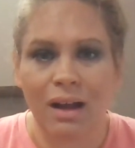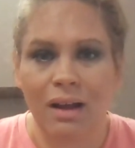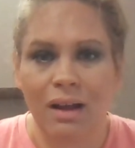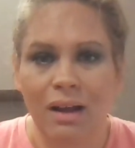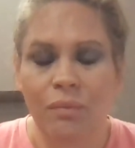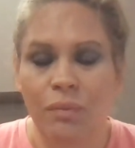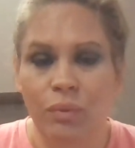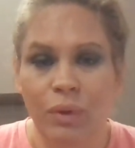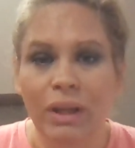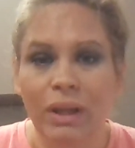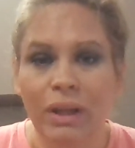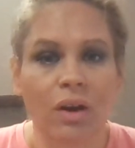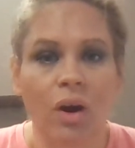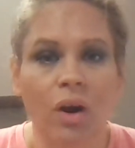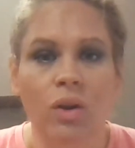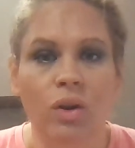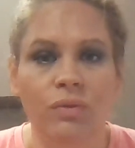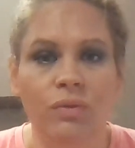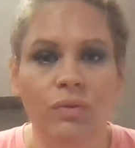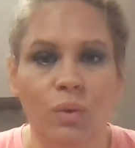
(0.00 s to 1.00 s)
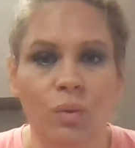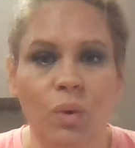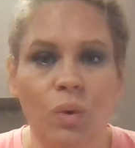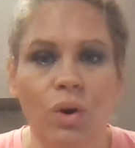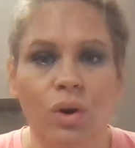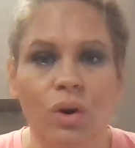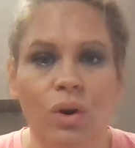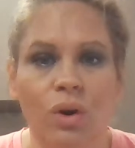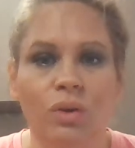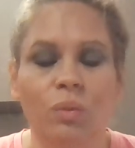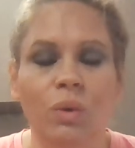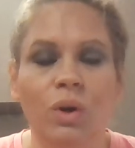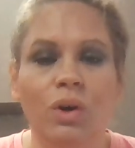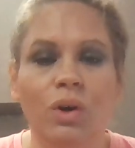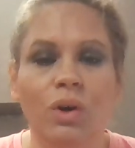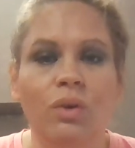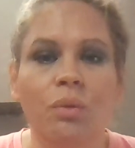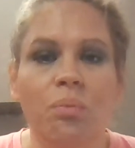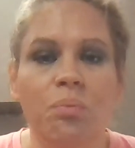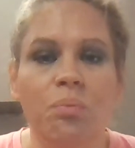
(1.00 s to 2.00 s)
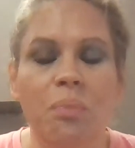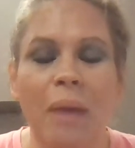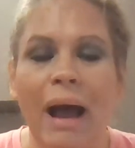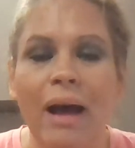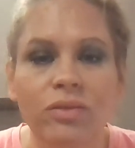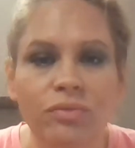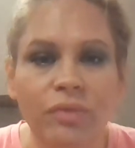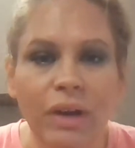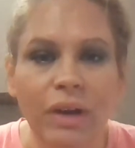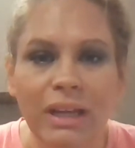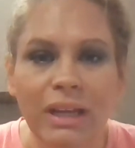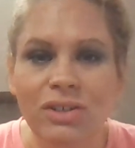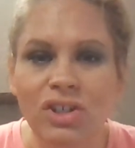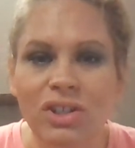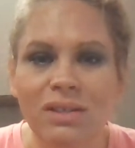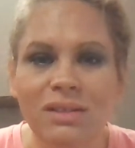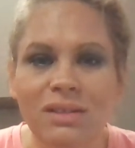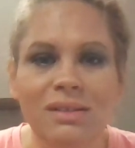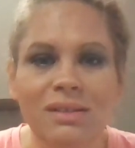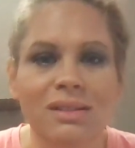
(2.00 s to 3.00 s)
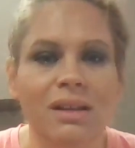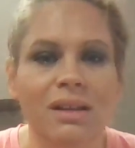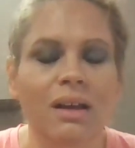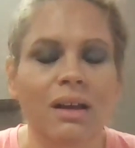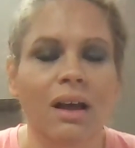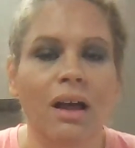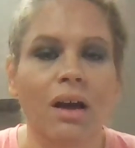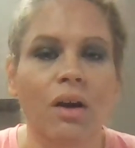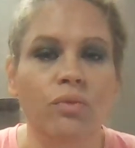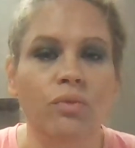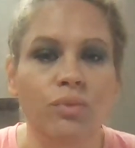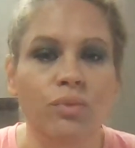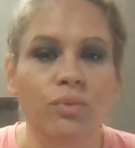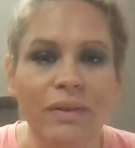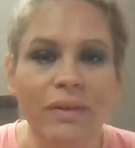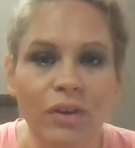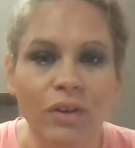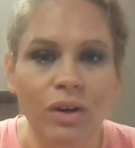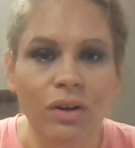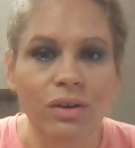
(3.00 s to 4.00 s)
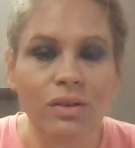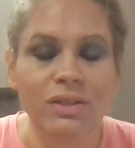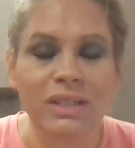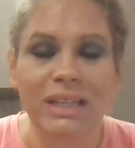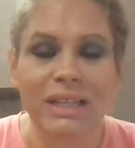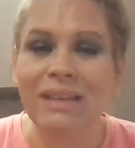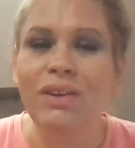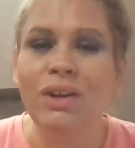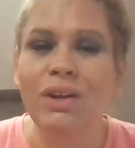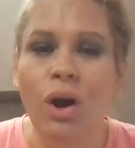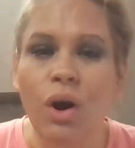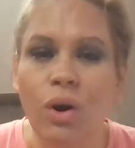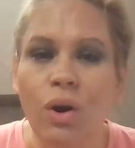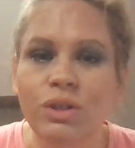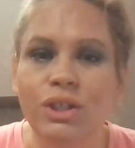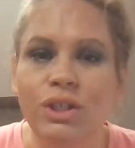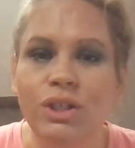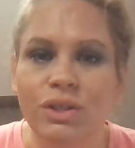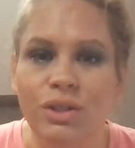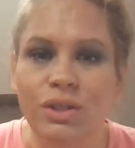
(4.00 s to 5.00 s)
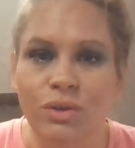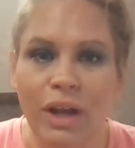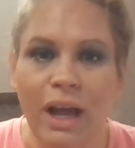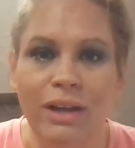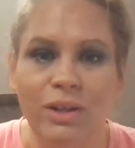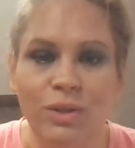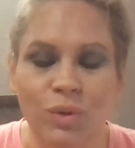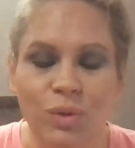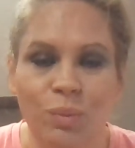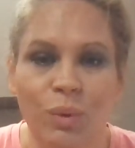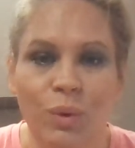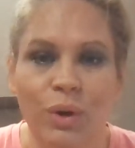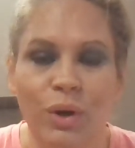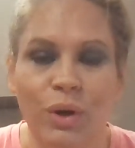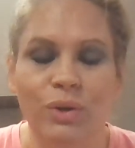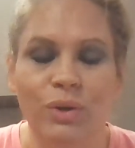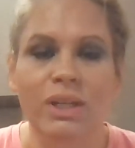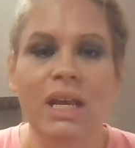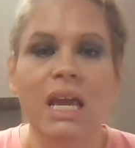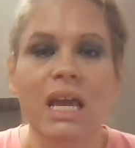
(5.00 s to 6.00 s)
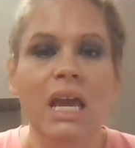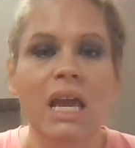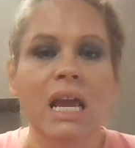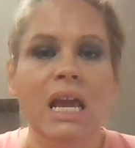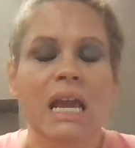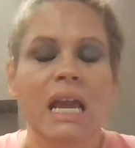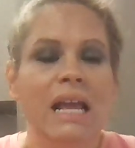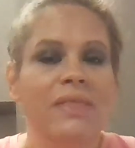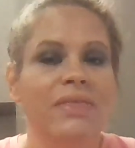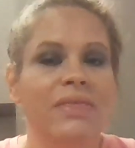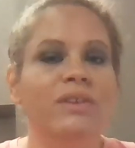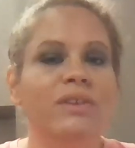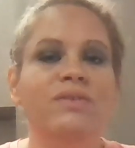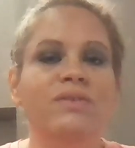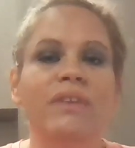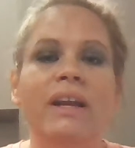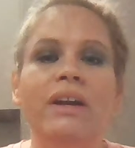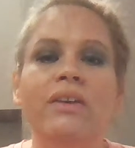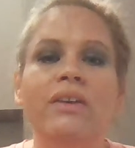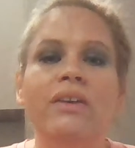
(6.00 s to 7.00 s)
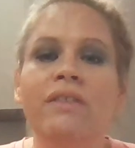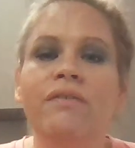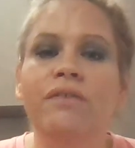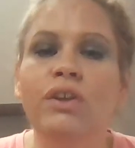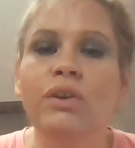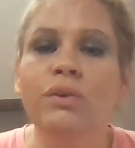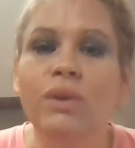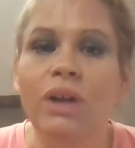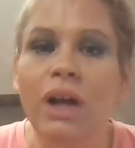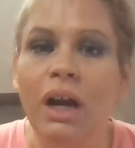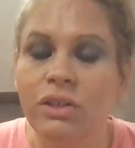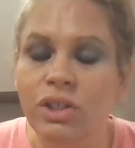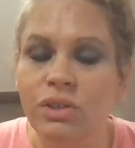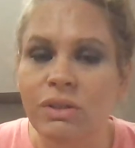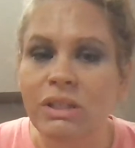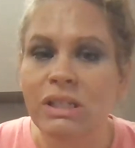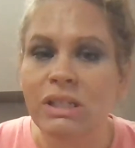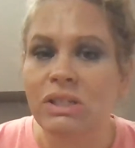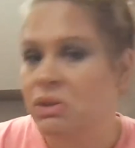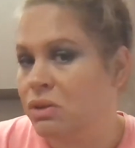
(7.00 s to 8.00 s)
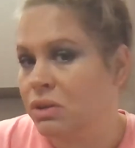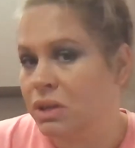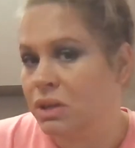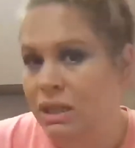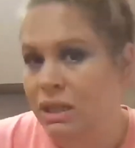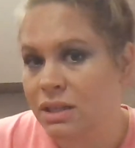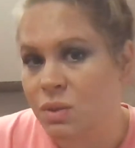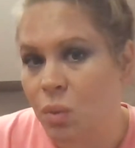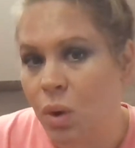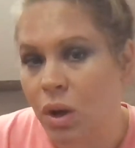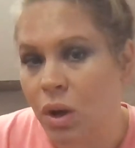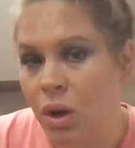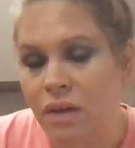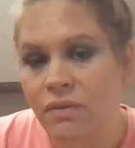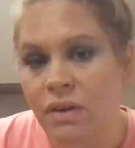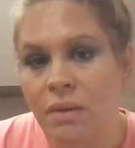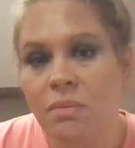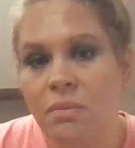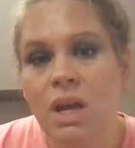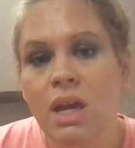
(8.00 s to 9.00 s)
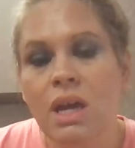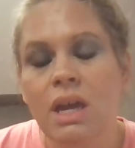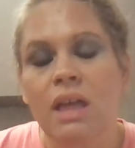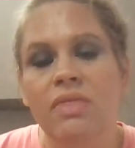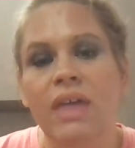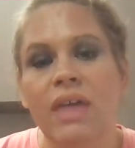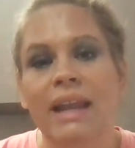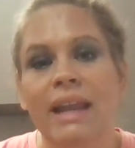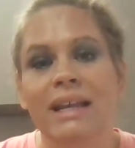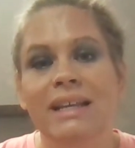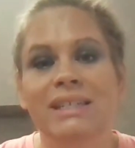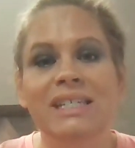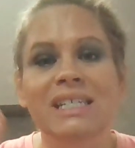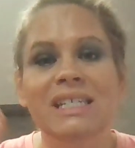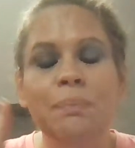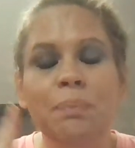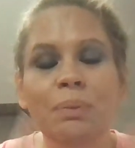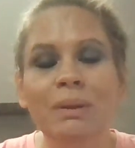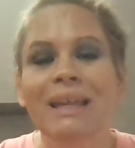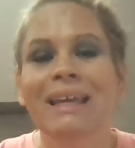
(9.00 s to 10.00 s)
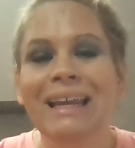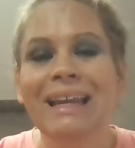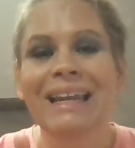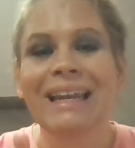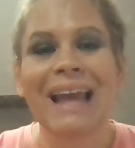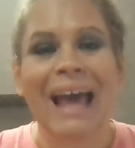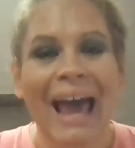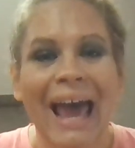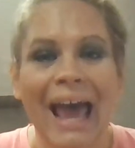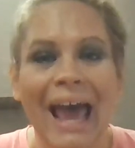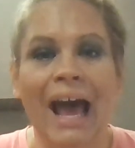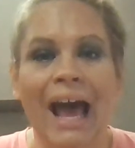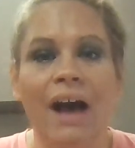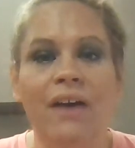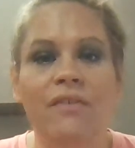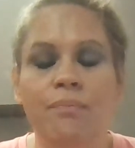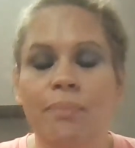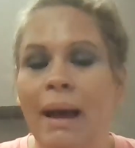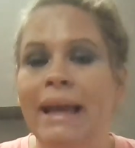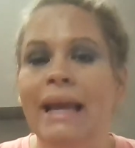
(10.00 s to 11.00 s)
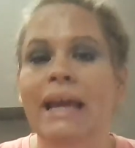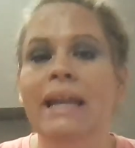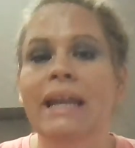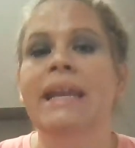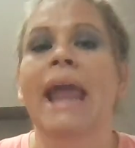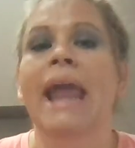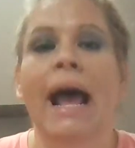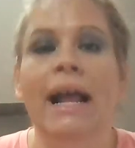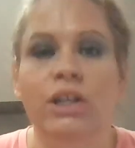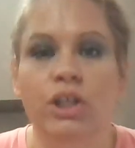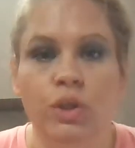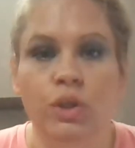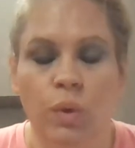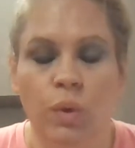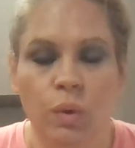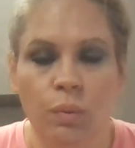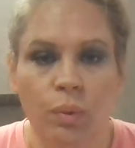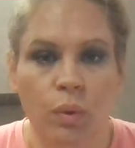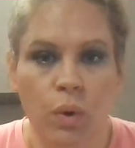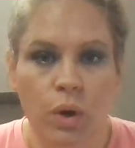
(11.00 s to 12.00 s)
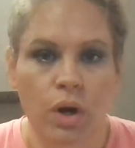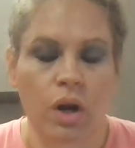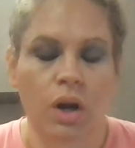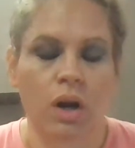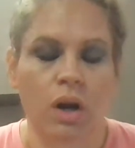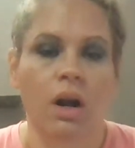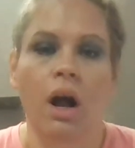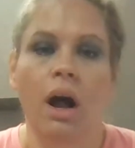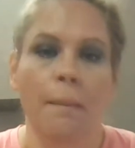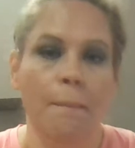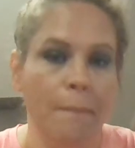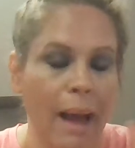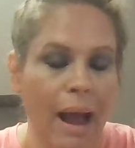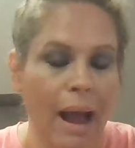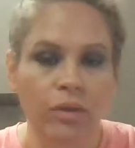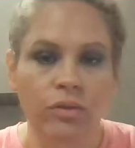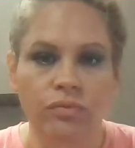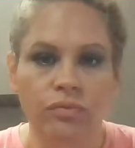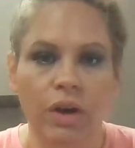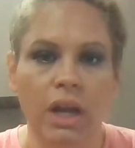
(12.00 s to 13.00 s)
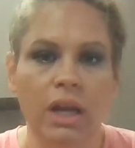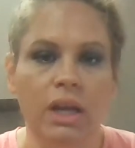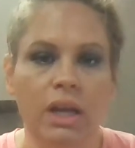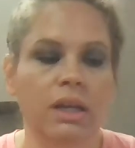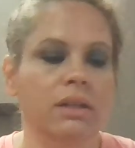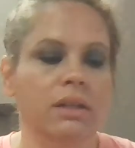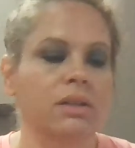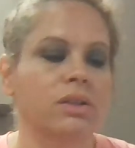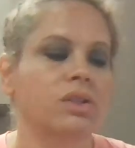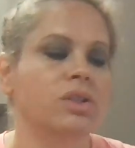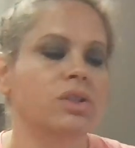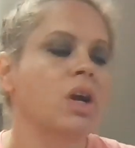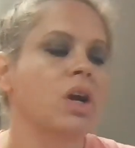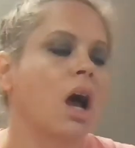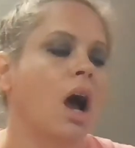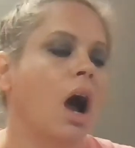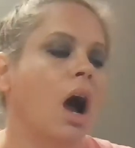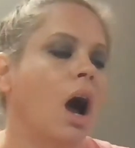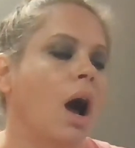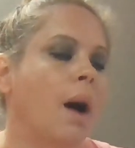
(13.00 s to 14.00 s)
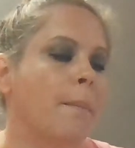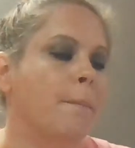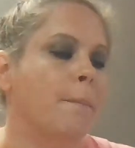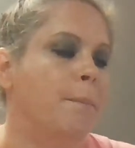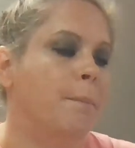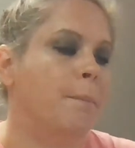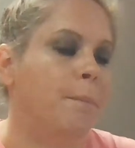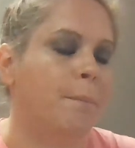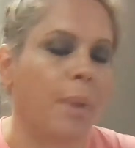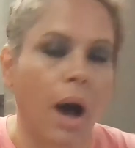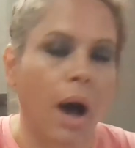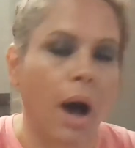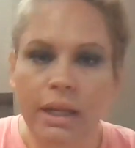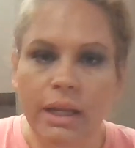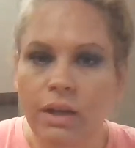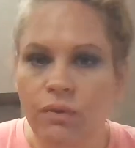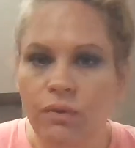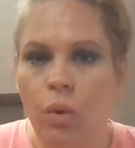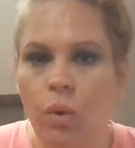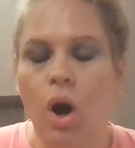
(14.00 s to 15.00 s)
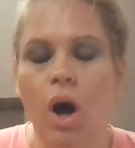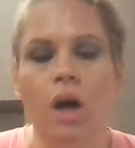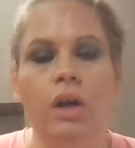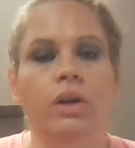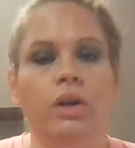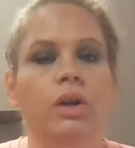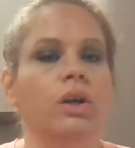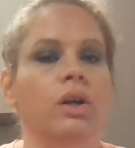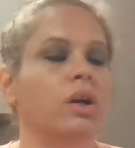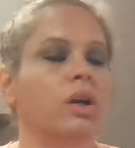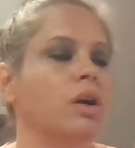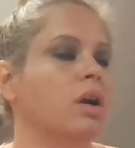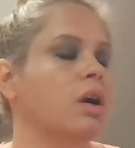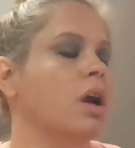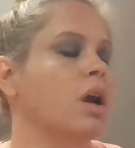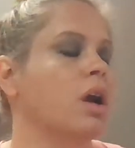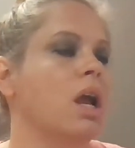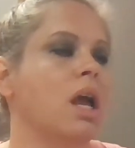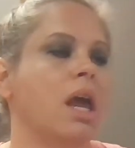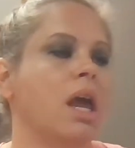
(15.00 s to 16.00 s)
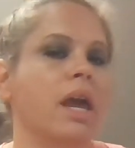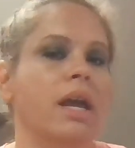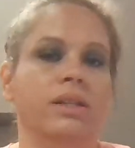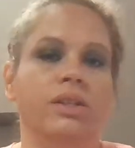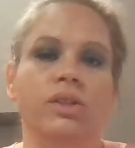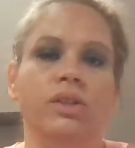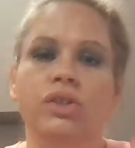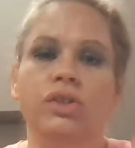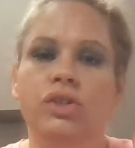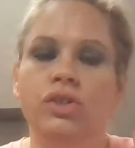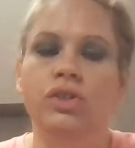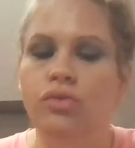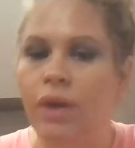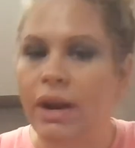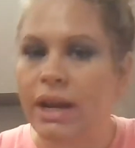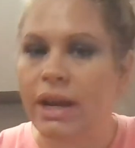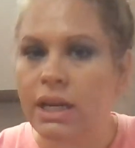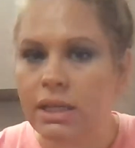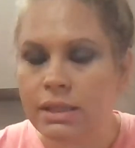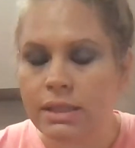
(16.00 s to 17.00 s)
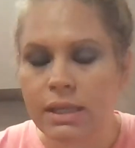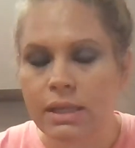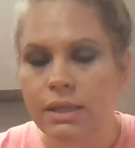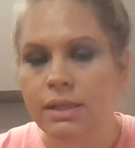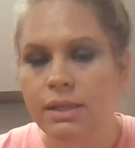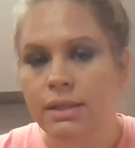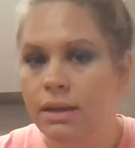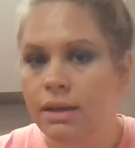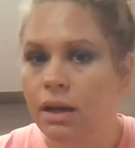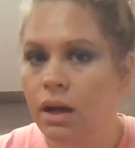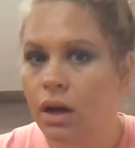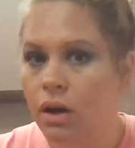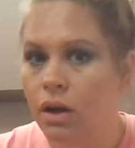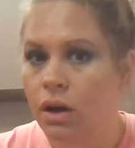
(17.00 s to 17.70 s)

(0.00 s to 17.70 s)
really all over the world? Well, mountain ranges, rivers, even oceans are natural borders. There's very few countries, Turkey is one of them, that is split in half by a natural border, a mountain range, a body of water, a strait of